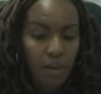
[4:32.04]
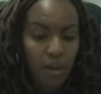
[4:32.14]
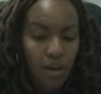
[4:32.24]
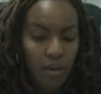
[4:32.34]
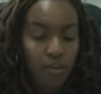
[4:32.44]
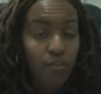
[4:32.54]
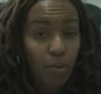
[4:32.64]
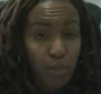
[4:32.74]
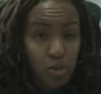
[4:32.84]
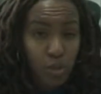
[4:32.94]

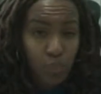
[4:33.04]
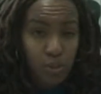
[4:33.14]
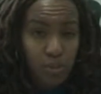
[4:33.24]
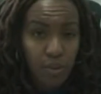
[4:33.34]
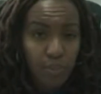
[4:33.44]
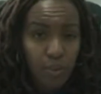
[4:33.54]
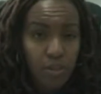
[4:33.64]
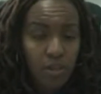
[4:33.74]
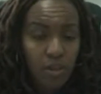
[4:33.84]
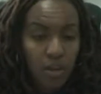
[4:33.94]
environmental
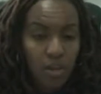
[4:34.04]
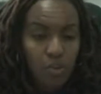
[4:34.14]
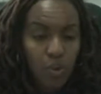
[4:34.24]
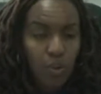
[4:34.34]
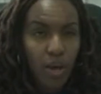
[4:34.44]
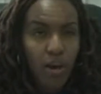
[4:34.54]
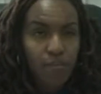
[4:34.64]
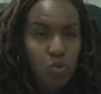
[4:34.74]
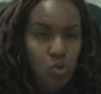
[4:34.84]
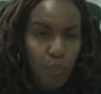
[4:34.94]
principles, and so we
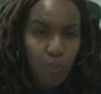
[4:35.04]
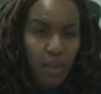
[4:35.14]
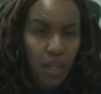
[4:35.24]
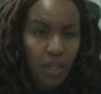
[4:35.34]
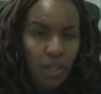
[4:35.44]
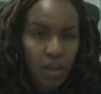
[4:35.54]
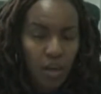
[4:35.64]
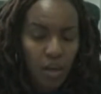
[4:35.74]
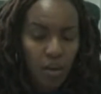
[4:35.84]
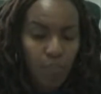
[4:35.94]
have two main
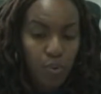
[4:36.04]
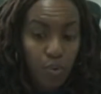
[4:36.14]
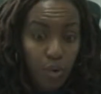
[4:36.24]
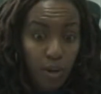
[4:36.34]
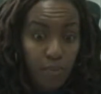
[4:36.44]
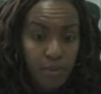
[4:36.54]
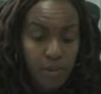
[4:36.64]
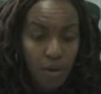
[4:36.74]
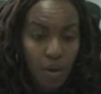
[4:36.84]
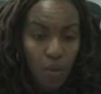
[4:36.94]
programs.
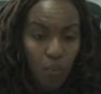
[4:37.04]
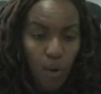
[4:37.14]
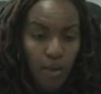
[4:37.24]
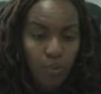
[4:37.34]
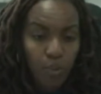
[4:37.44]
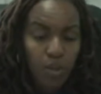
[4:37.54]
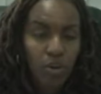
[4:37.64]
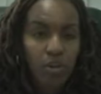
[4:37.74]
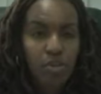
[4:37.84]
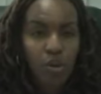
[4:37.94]
One
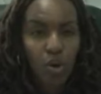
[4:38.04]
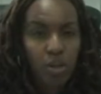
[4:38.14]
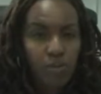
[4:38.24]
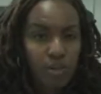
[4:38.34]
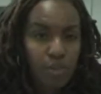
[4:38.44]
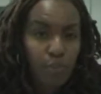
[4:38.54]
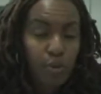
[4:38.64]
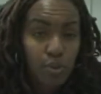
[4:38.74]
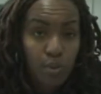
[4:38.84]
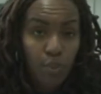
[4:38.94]
is called
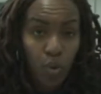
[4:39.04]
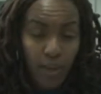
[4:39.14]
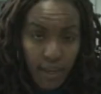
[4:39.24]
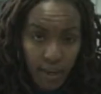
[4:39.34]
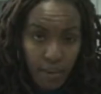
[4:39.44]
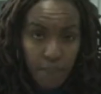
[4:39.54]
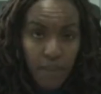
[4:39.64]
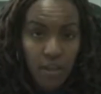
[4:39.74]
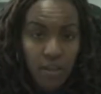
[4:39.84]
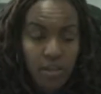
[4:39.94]
Responsible Care.
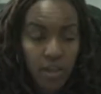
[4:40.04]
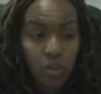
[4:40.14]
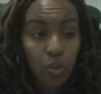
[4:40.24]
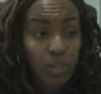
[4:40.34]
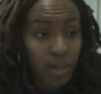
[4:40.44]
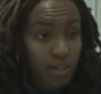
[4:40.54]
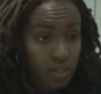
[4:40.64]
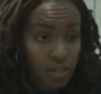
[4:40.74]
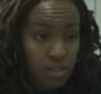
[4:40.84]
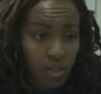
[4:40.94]
It's actually an
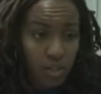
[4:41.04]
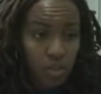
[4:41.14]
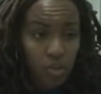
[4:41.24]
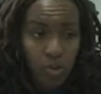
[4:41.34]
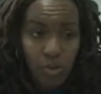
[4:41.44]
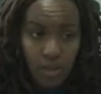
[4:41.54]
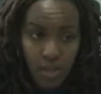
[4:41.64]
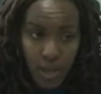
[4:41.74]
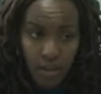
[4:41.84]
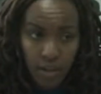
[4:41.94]
international
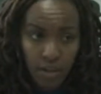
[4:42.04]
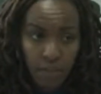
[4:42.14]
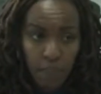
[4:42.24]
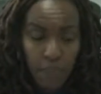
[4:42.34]
standard